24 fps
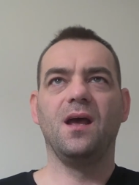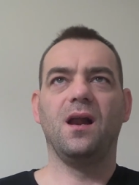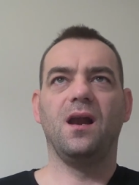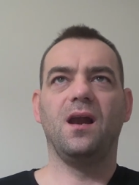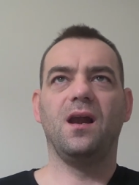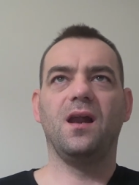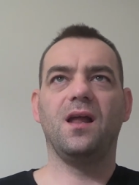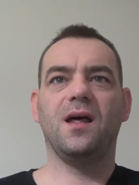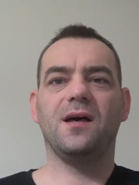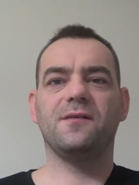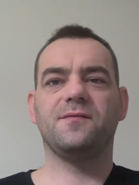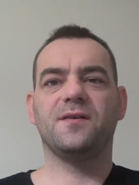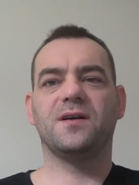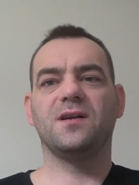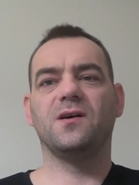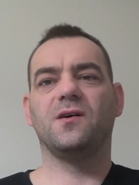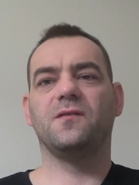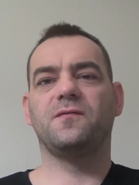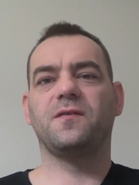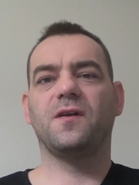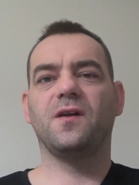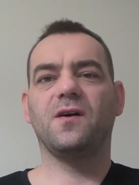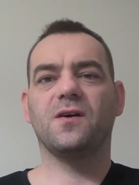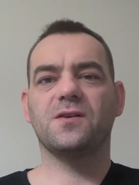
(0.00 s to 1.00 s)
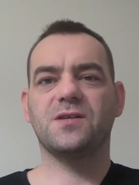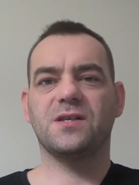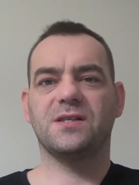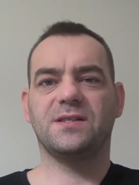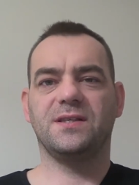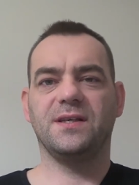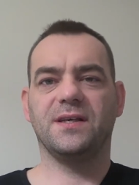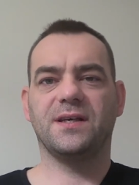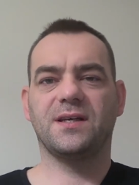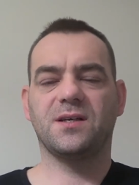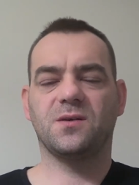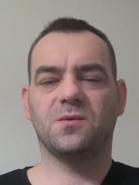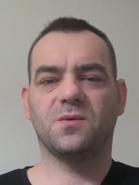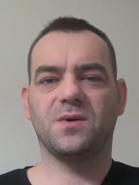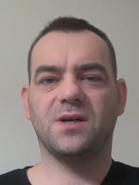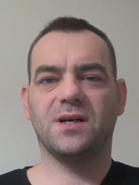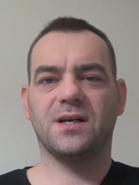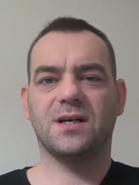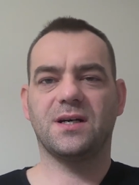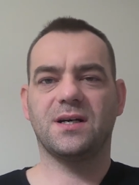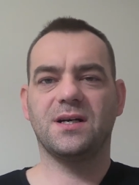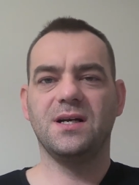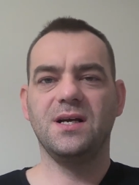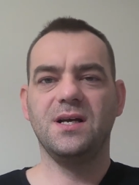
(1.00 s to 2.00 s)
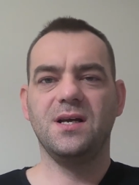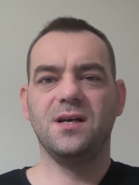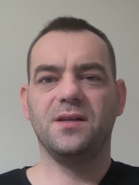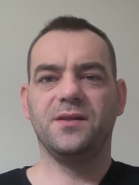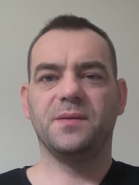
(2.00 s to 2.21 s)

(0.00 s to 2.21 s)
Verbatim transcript: level of logistic where